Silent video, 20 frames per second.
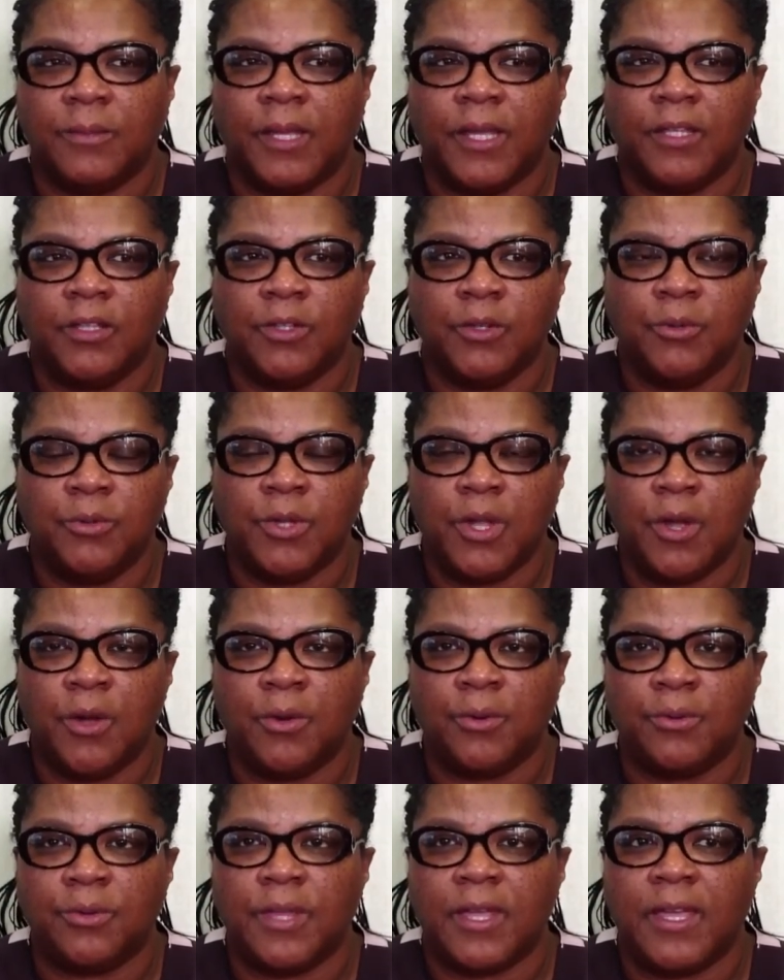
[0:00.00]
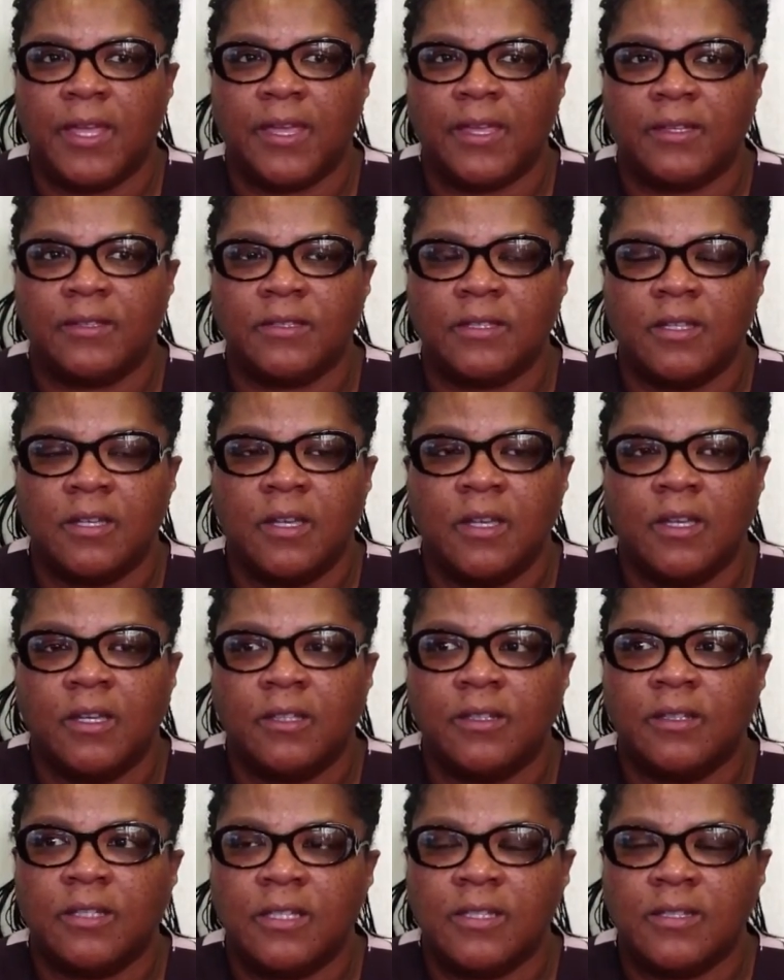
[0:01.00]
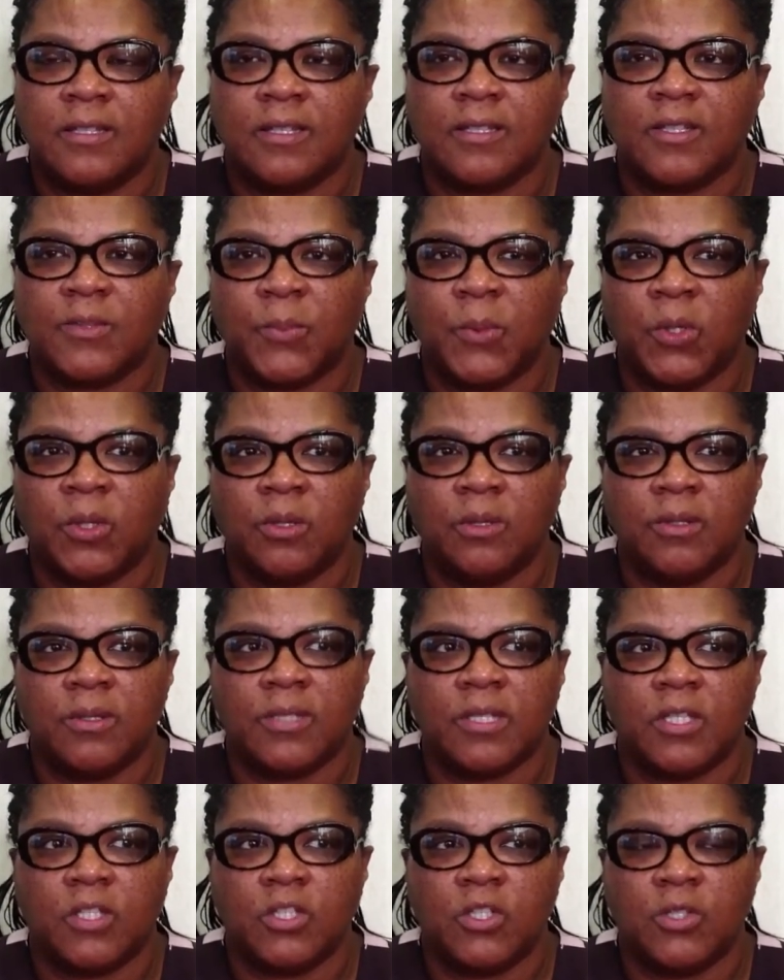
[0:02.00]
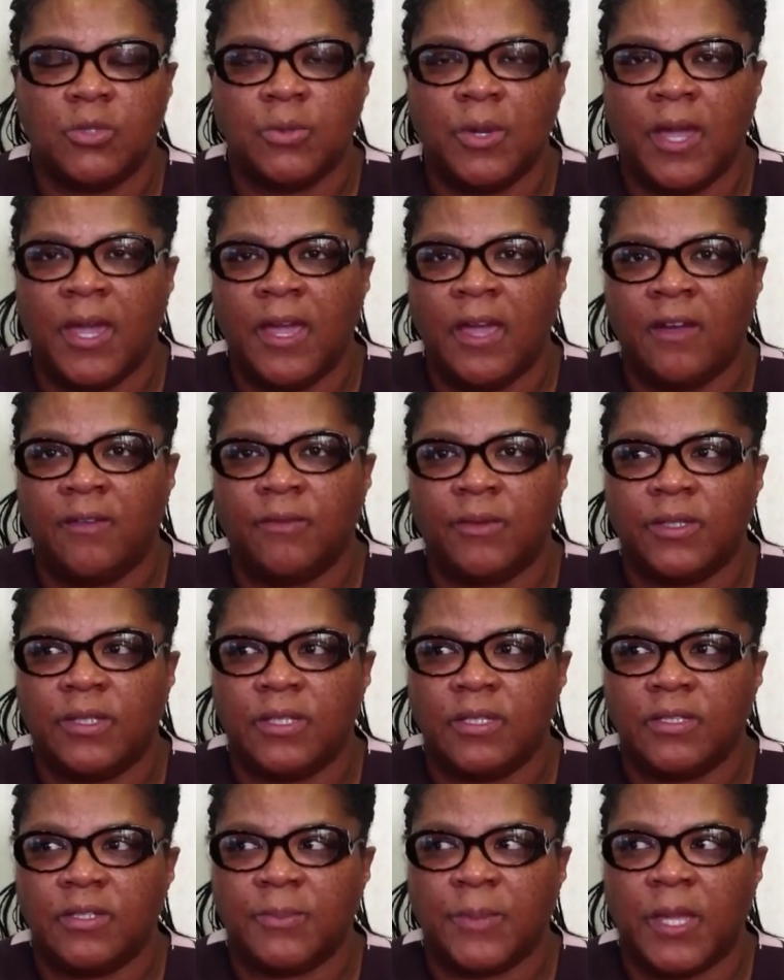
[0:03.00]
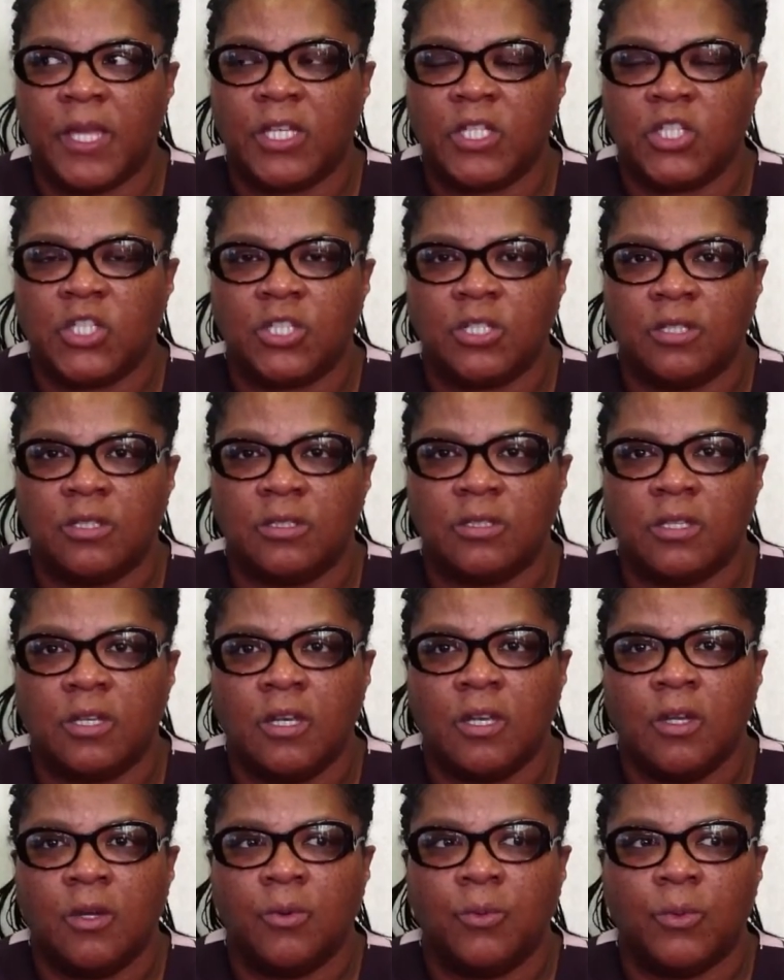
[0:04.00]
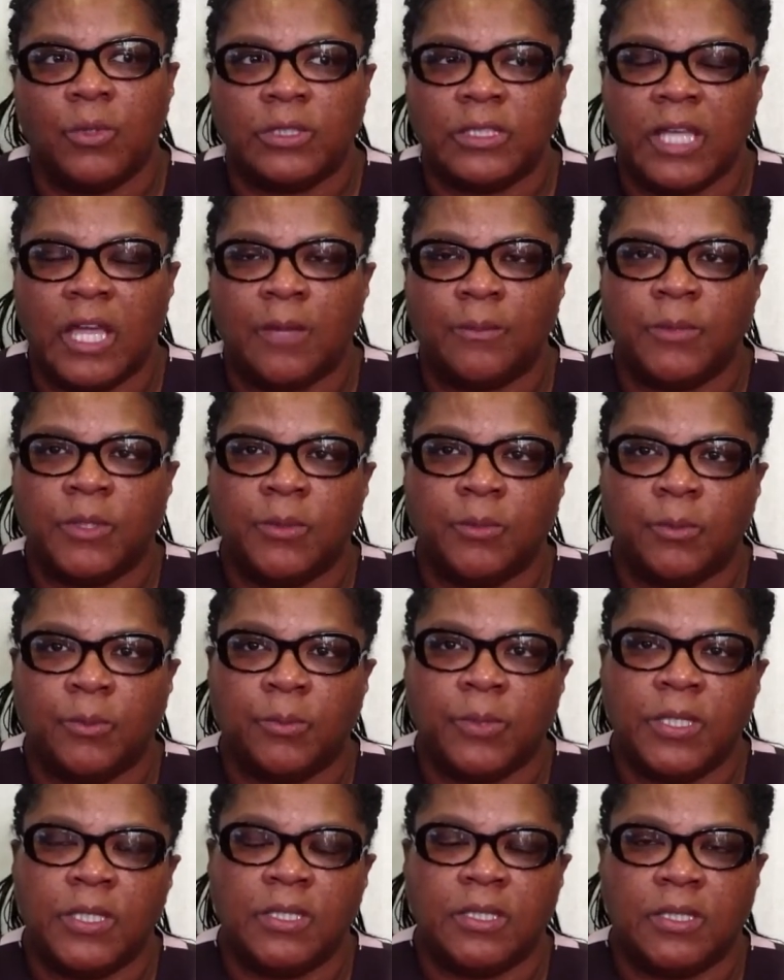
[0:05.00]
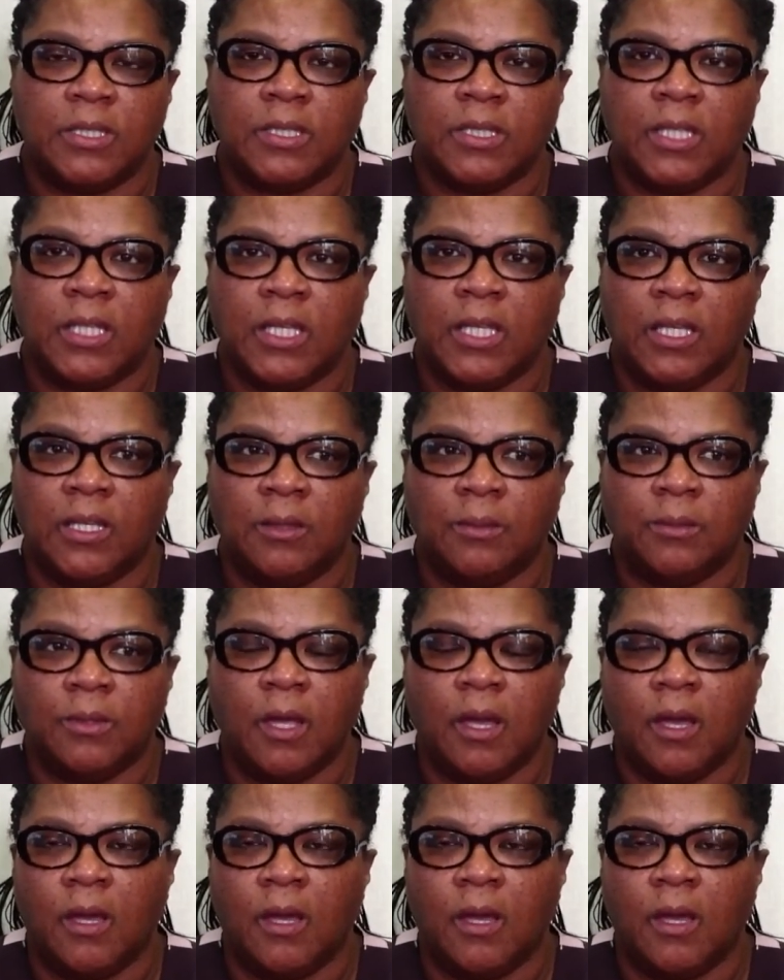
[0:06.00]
and you know that this experience that you have with this patient will not be repeated again,